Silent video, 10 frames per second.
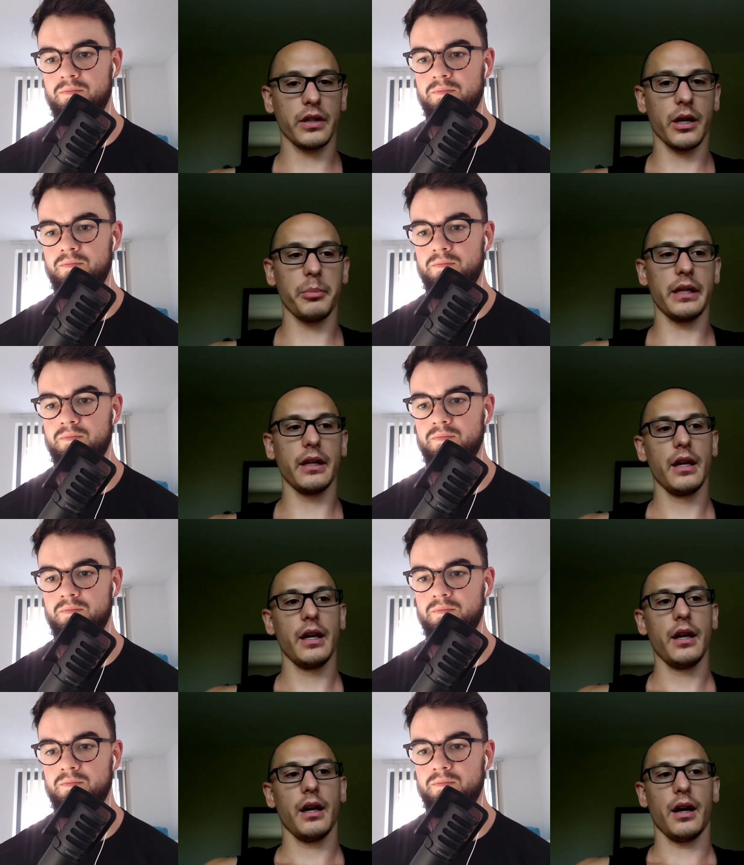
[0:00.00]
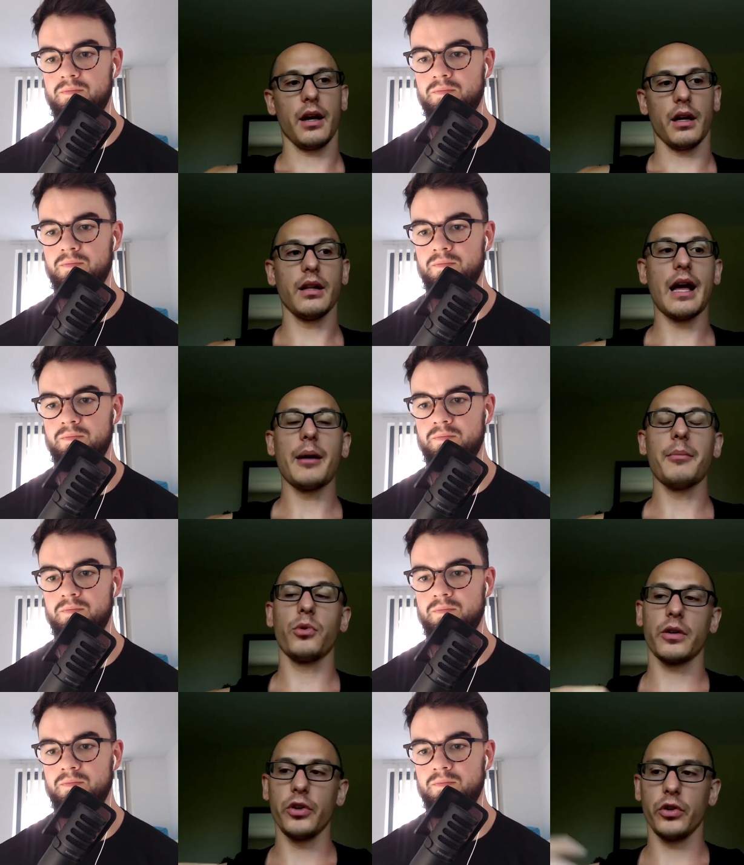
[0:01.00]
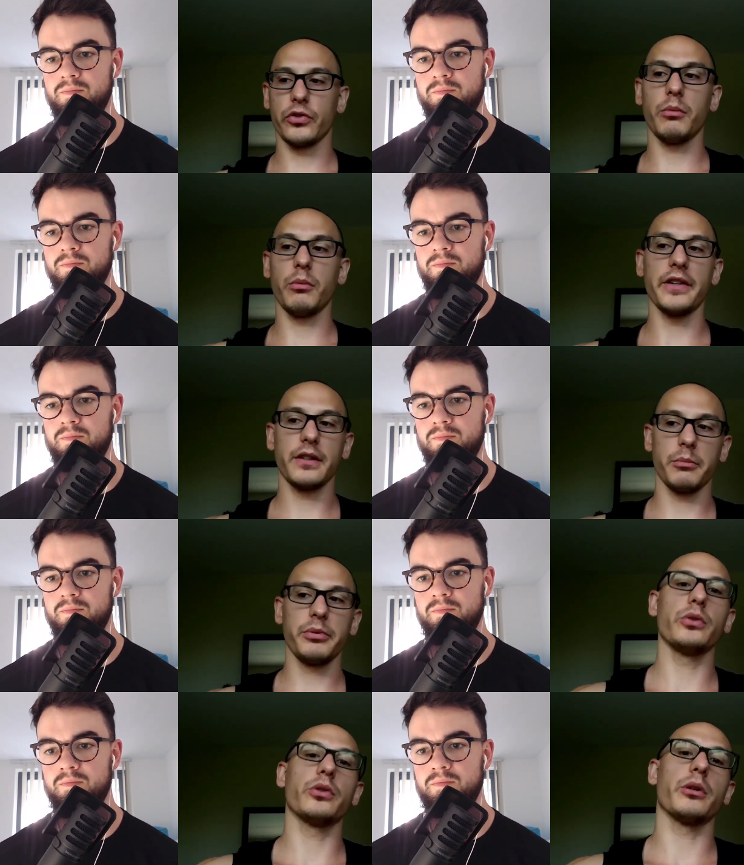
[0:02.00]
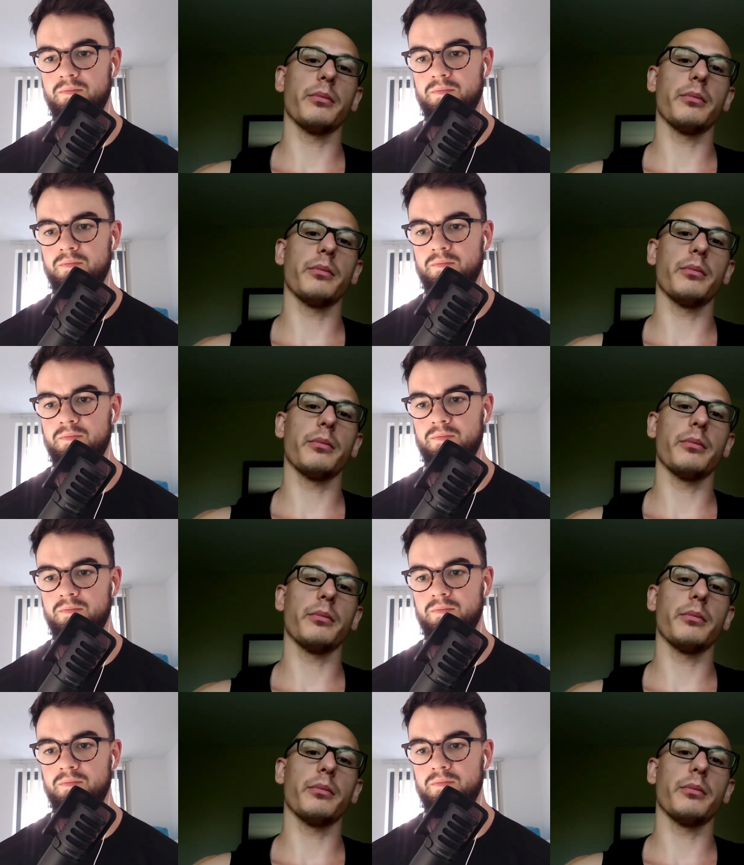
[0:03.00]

Speaker 1: company, uh, a lot more of those robust computer